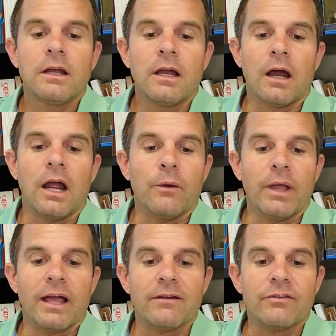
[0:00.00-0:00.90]
All right, we
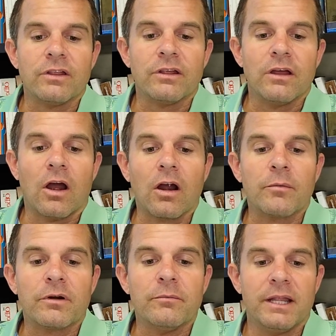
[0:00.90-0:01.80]
have the
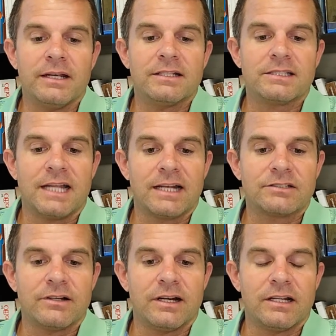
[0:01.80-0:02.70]
Harbor Maintenance Tax
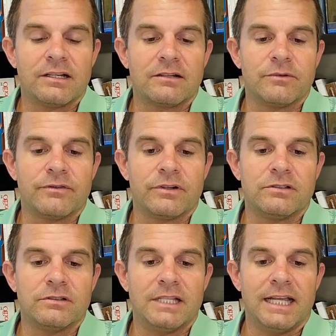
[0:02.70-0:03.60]
Credit, referred
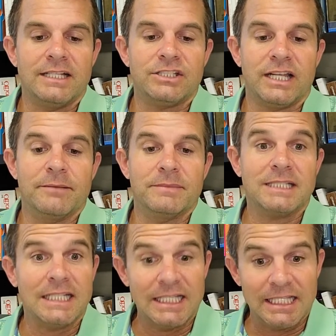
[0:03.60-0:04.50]
to as
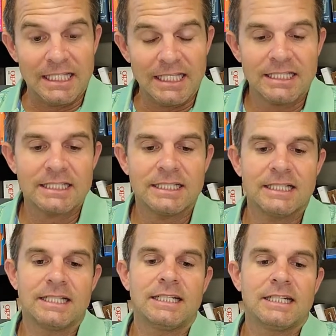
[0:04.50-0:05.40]
HMT.
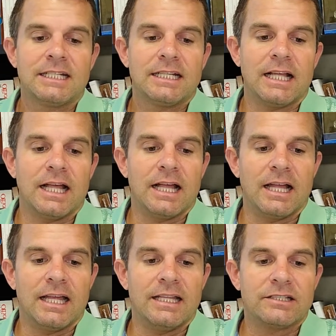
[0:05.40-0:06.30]

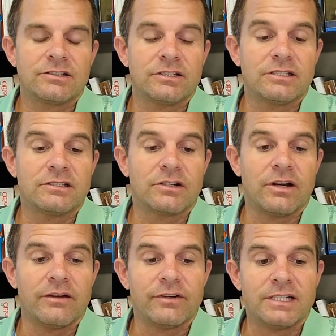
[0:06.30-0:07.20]
Uh, and this, this is the
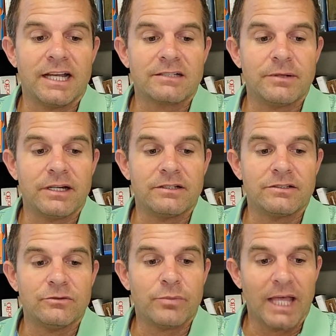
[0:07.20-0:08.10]
credit for taxpayers
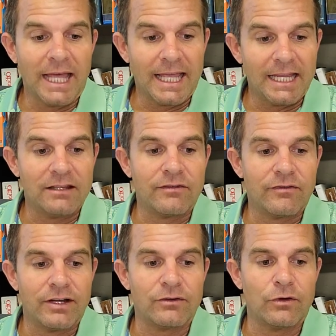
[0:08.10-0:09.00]
who paid the
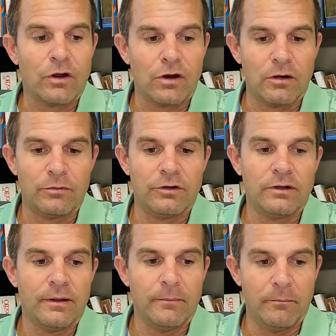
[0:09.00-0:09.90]
federal harbor
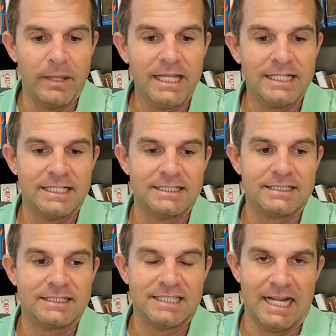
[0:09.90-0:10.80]

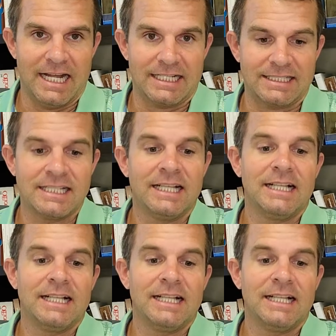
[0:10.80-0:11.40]
maintenance tax.